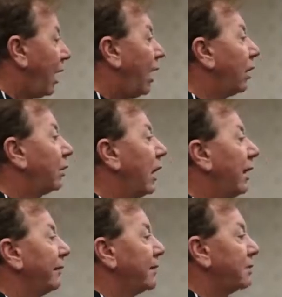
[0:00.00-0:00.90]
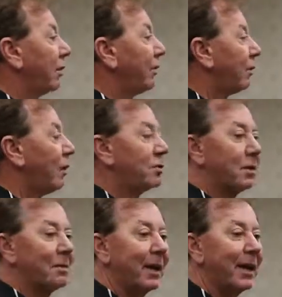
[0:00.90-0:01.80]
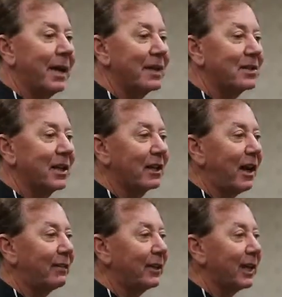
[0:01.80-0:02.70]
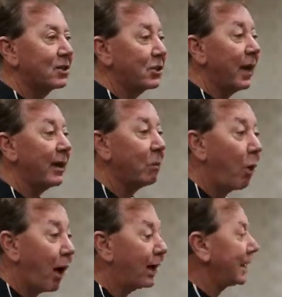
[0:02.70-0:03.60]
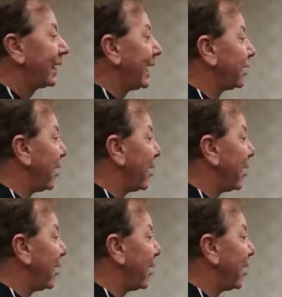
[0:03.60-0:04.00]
All coffee is over-roasted, but it isn't that coffee gets dry. They want it to get